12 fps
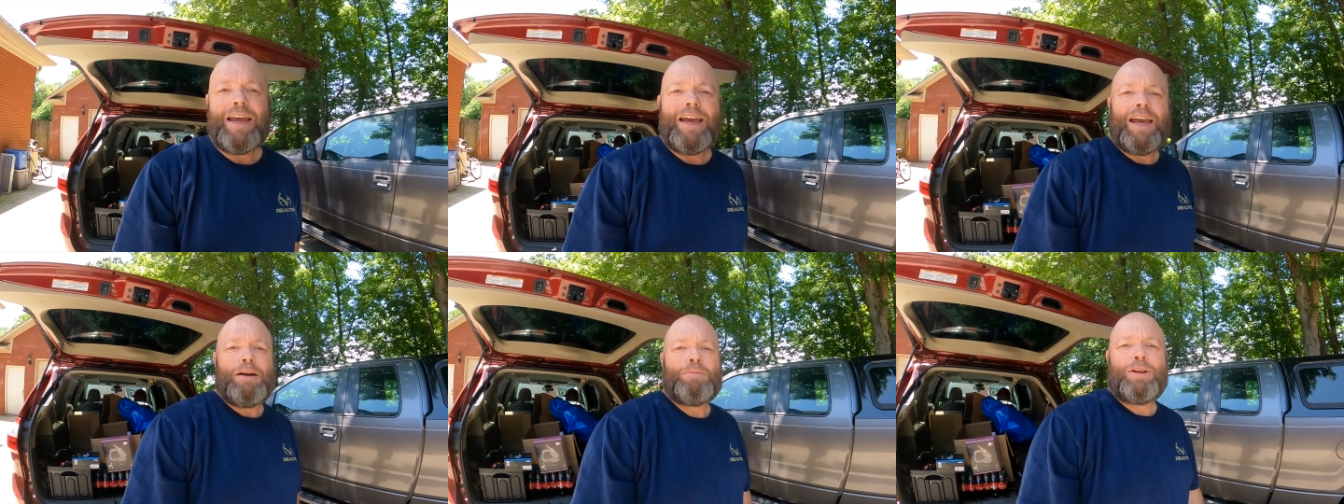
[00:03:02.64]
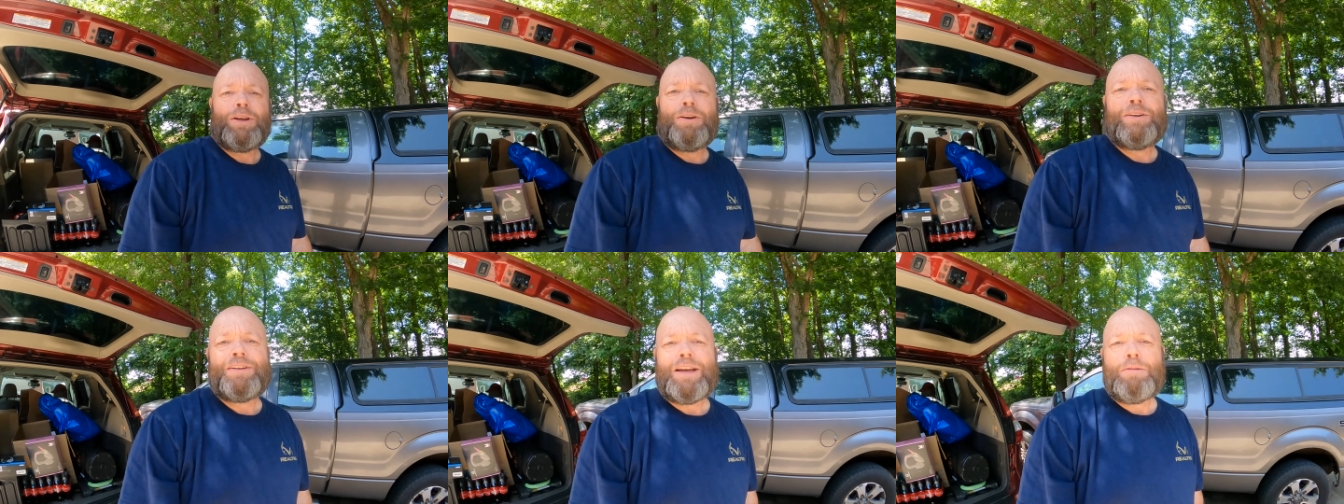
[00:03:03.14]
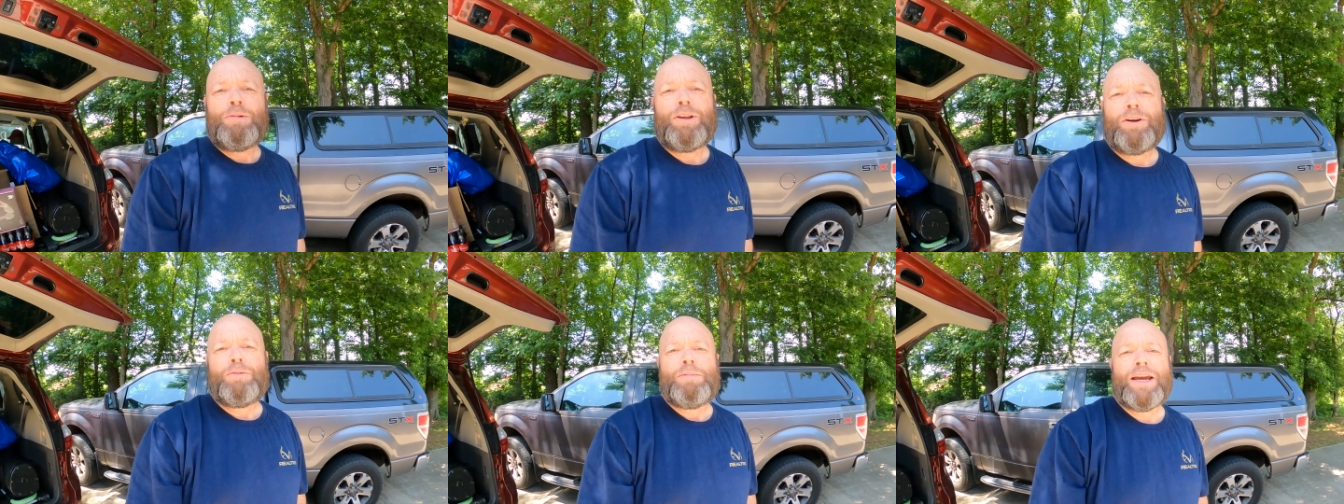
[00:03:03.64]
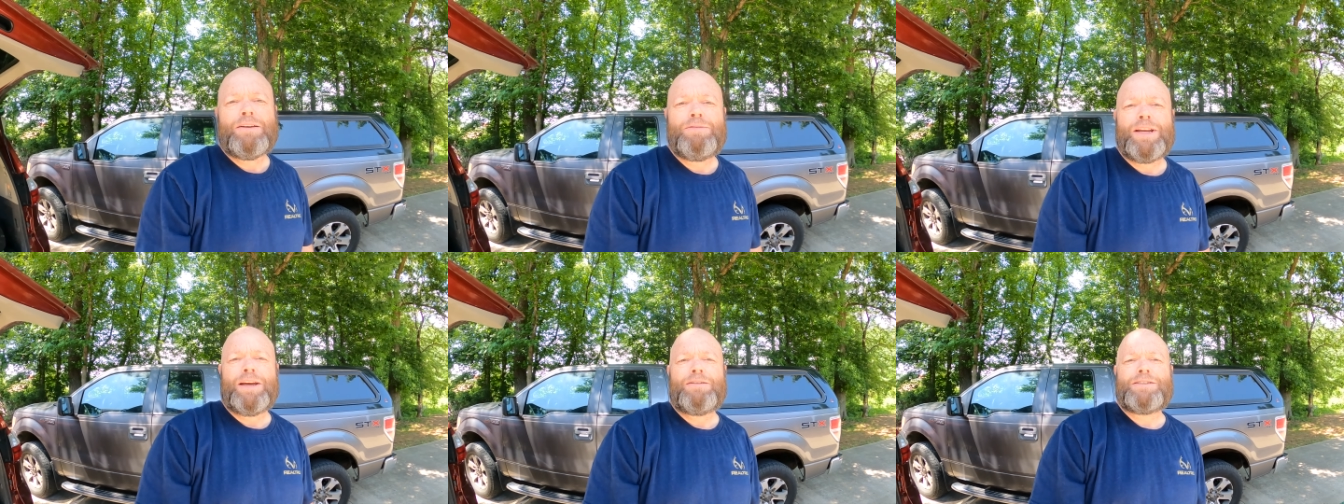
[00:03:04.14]
Hey, I'm gonna learn. I'm gonna learn making
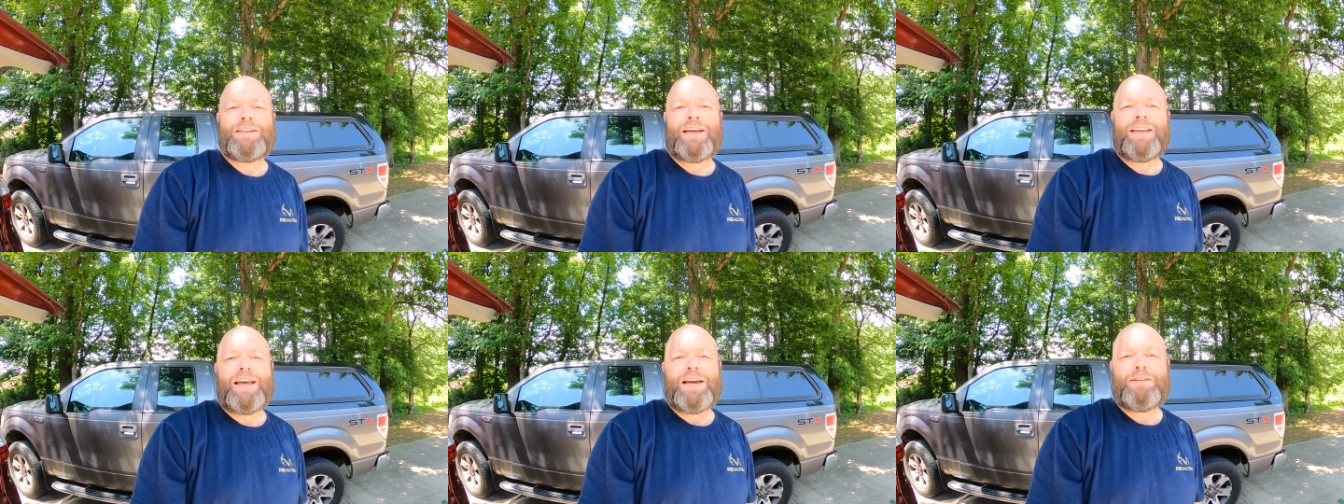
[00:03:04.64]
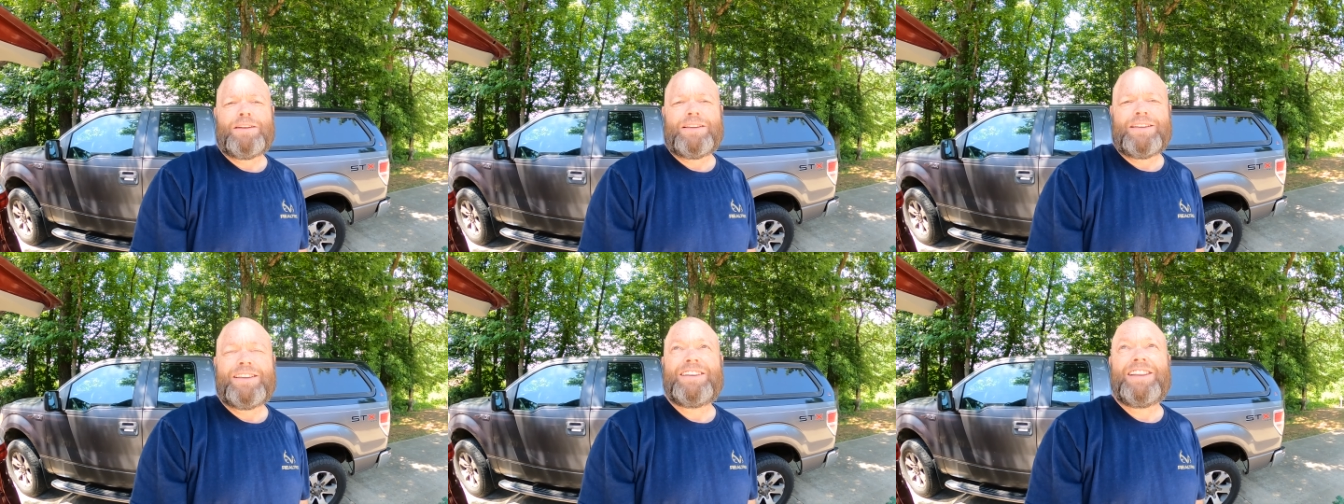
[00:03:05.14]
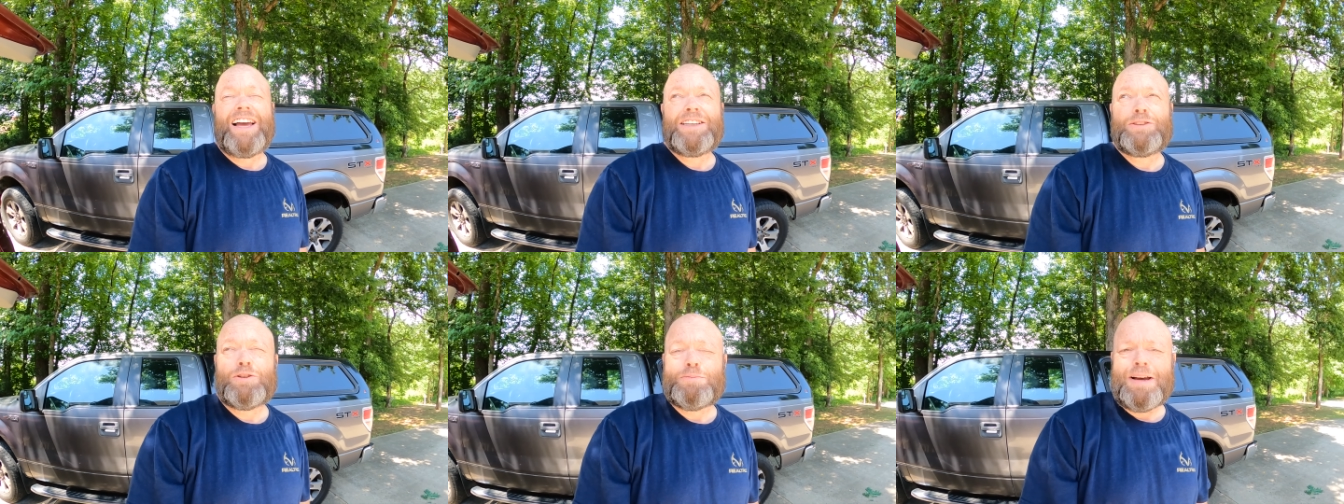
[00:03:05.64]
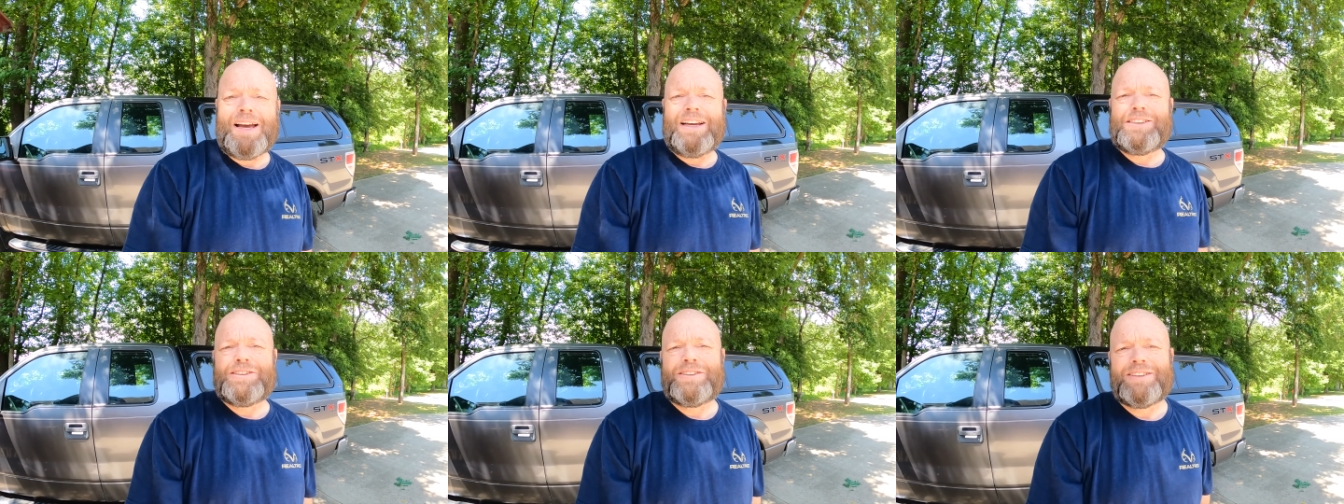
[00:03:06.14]
videos yet. Light, light source
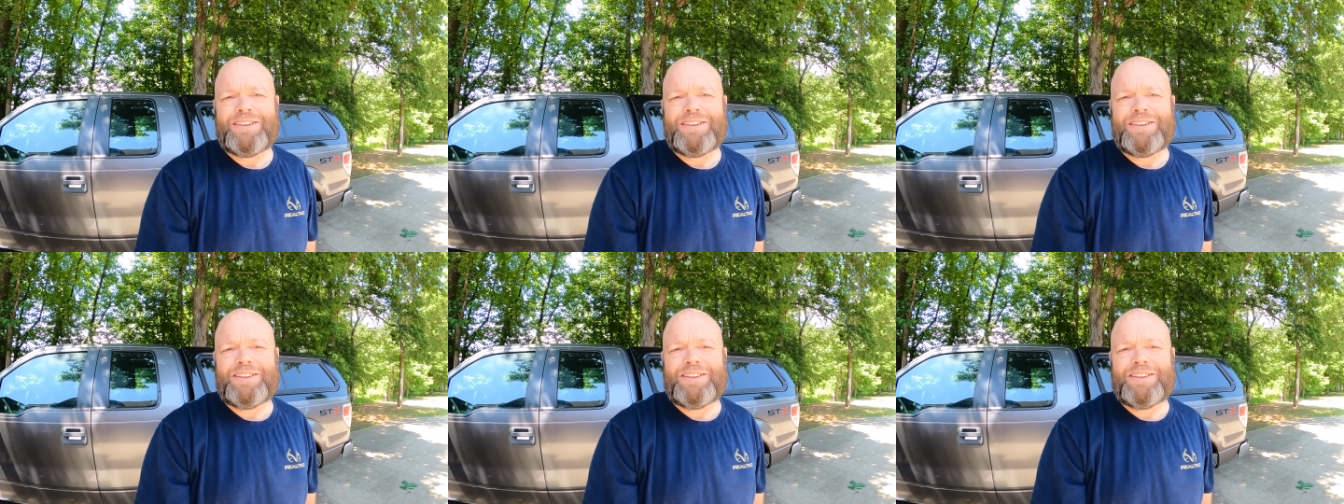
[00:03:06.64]
behind you.